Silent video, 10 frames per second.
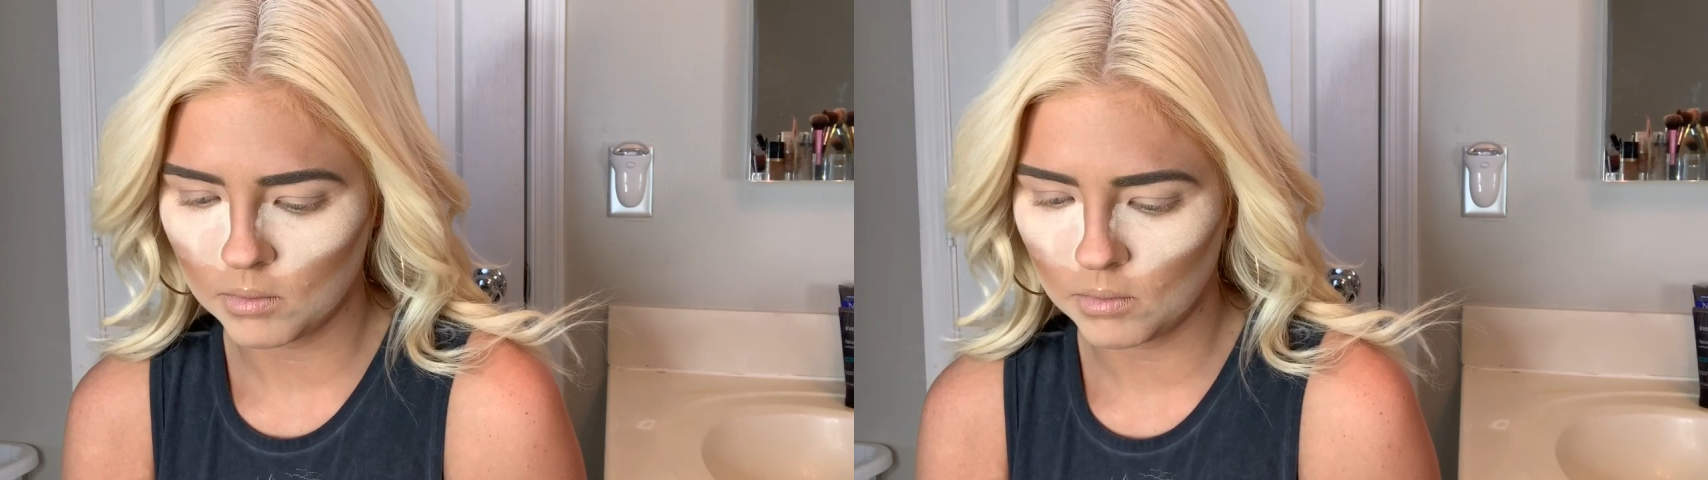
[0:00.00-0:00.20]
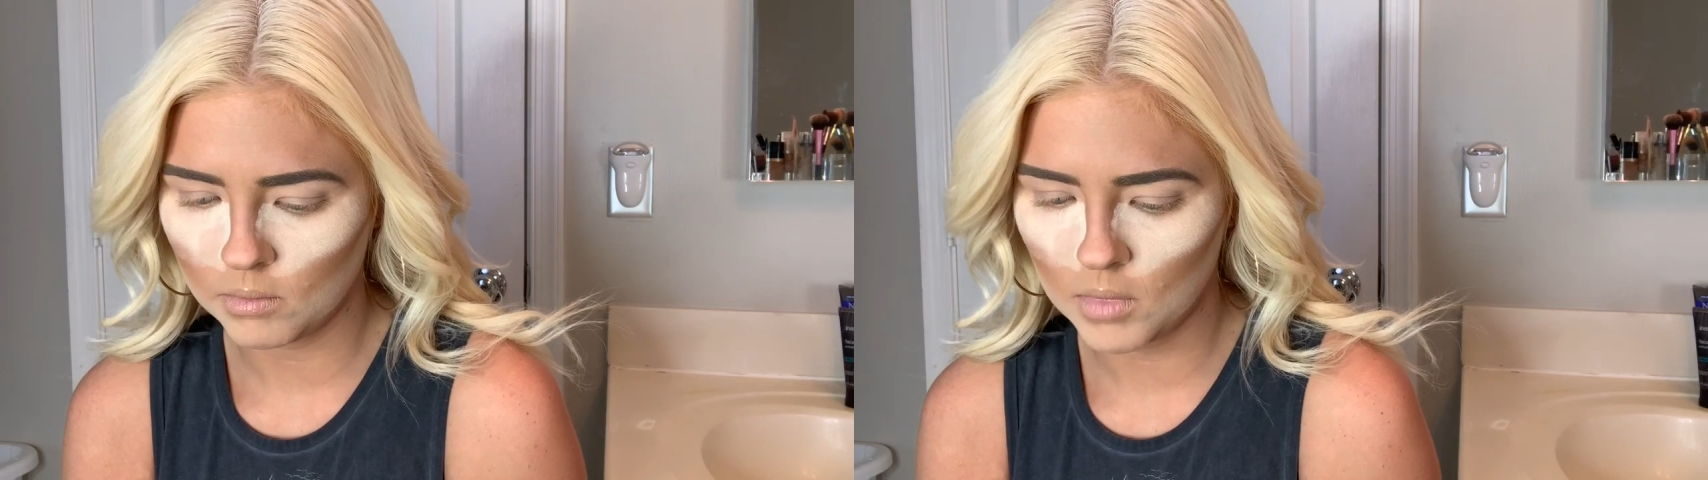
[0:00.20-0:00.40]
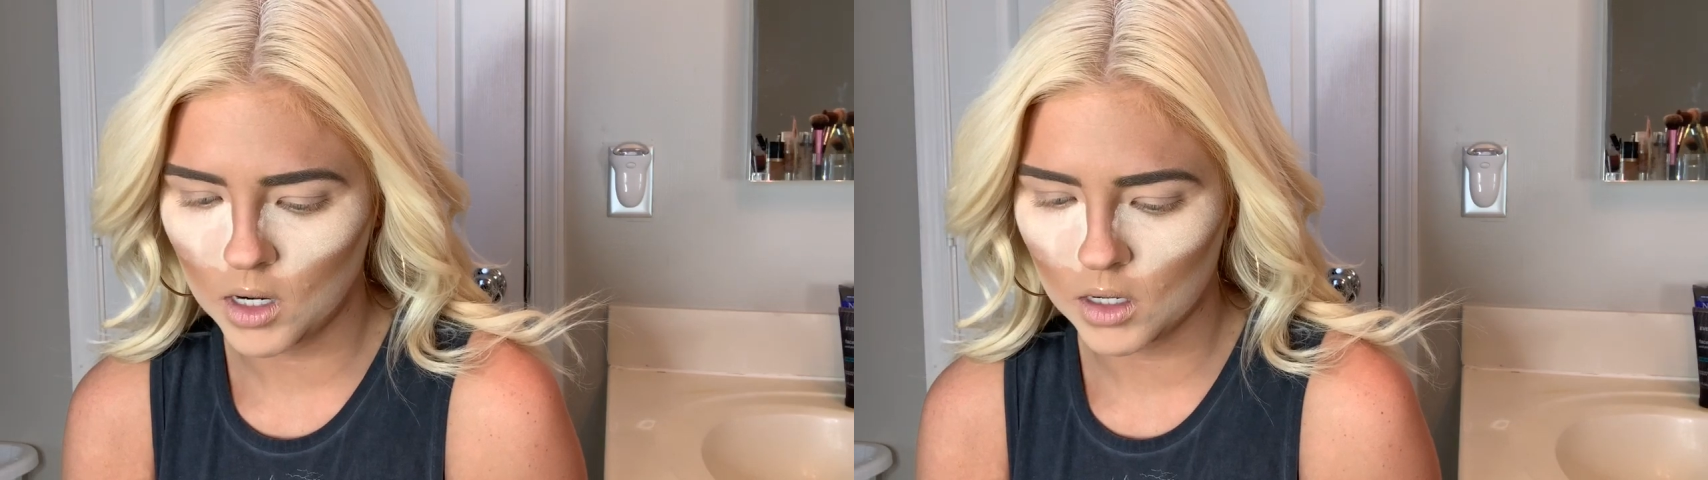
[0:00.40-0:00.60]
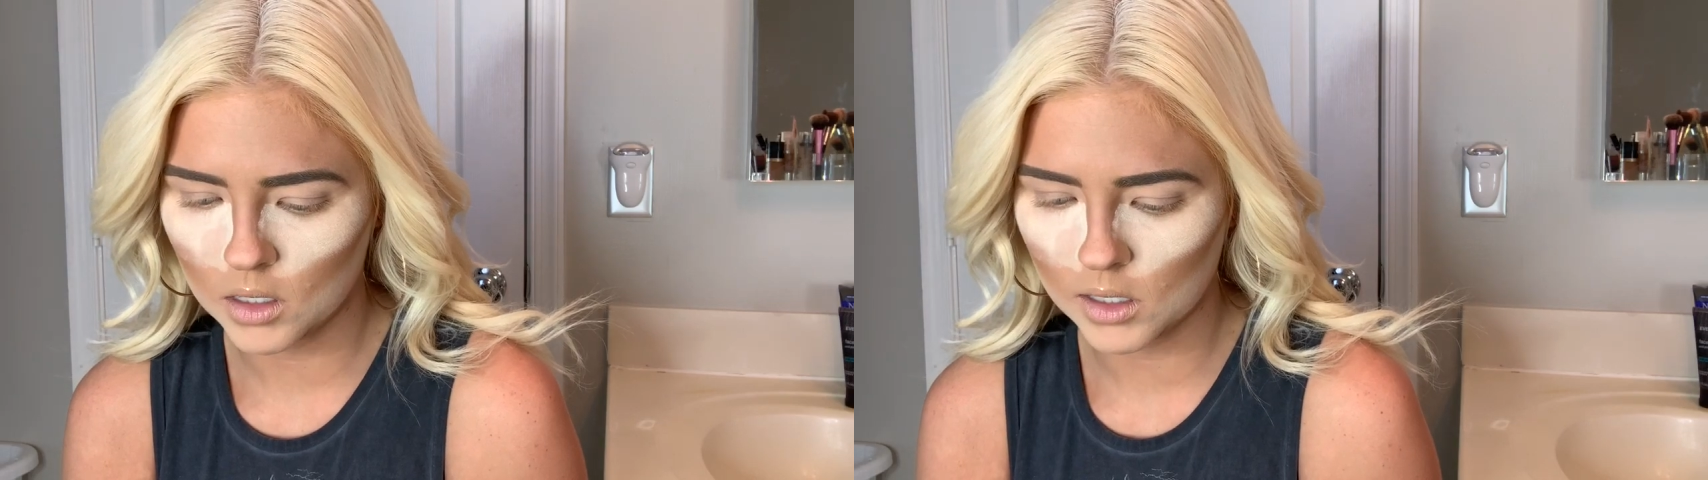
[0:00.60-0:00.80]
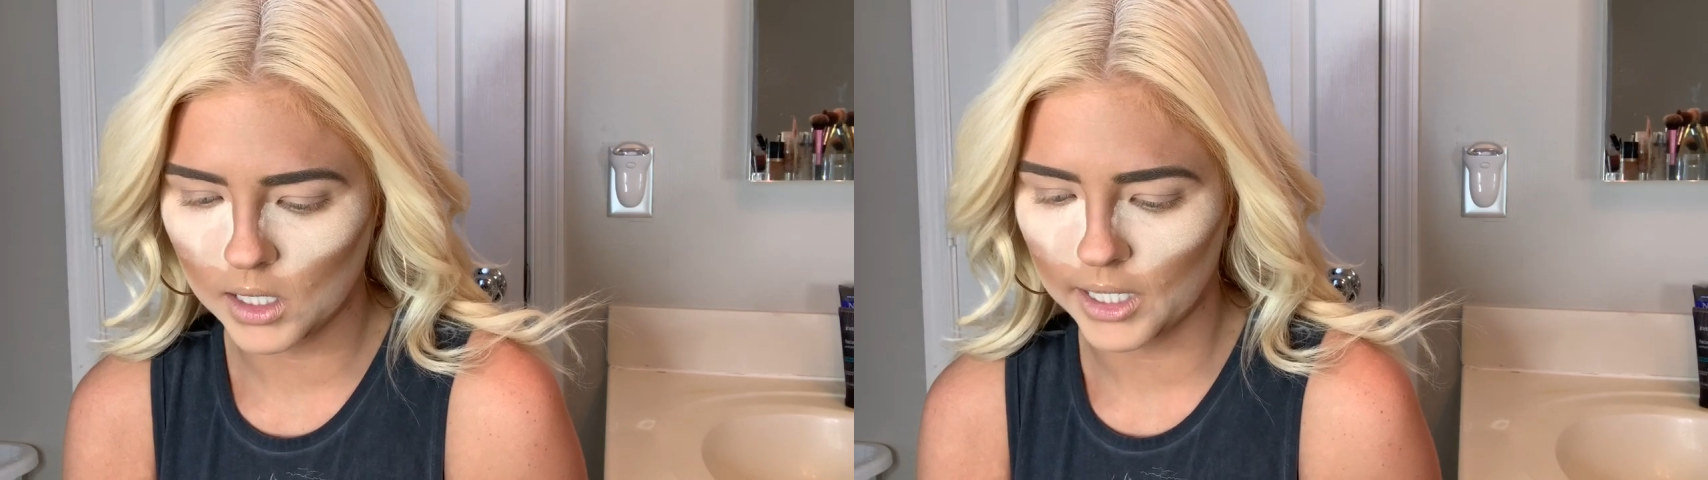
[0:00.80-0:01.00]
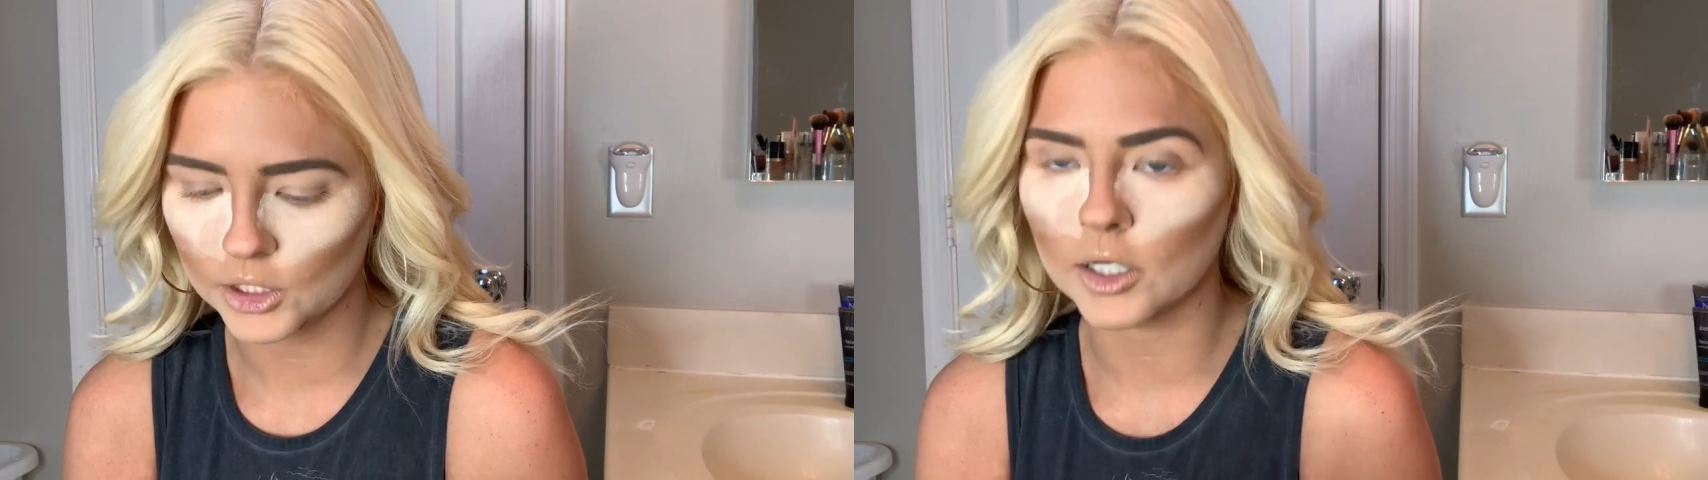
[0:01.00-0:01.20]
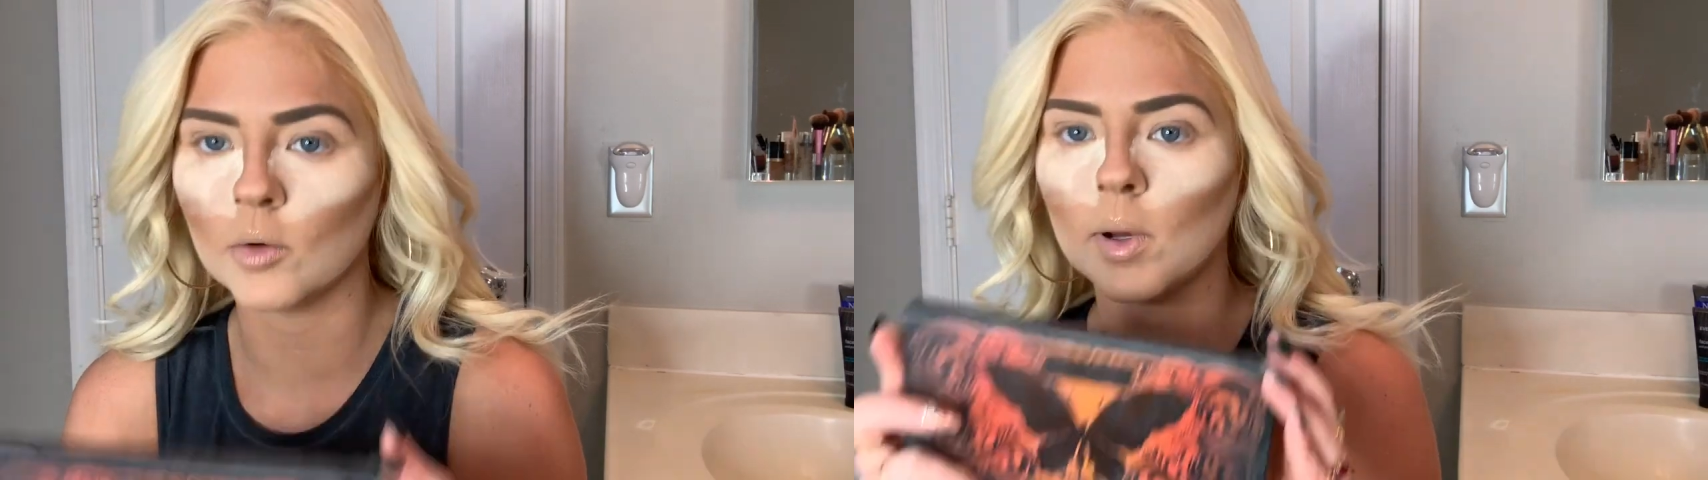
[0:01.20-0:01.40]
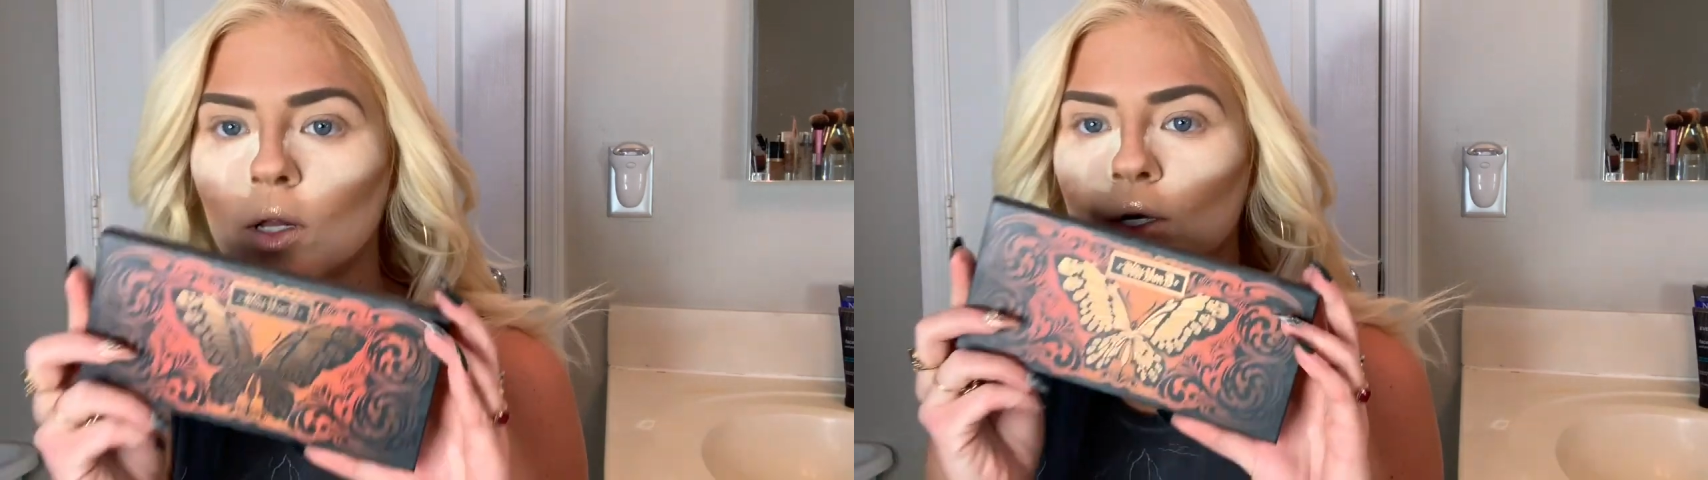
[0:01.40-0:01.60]
Monarch eyeshadow
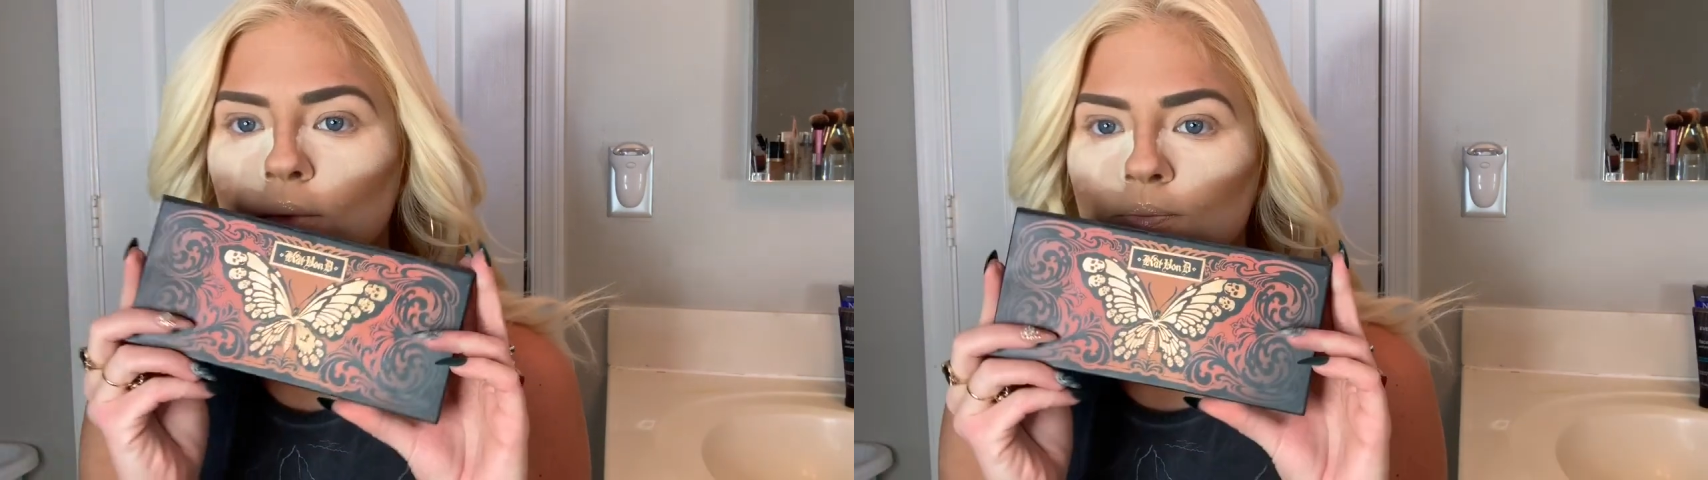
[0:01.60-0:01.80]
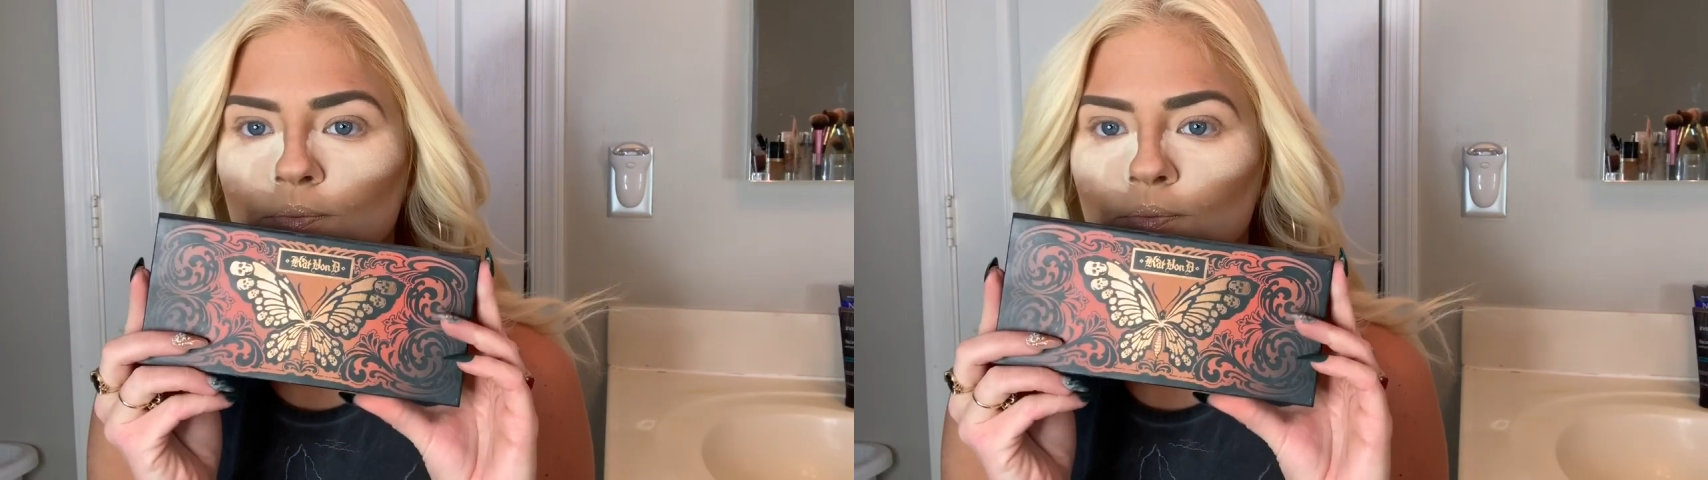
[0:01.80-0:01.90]
palette.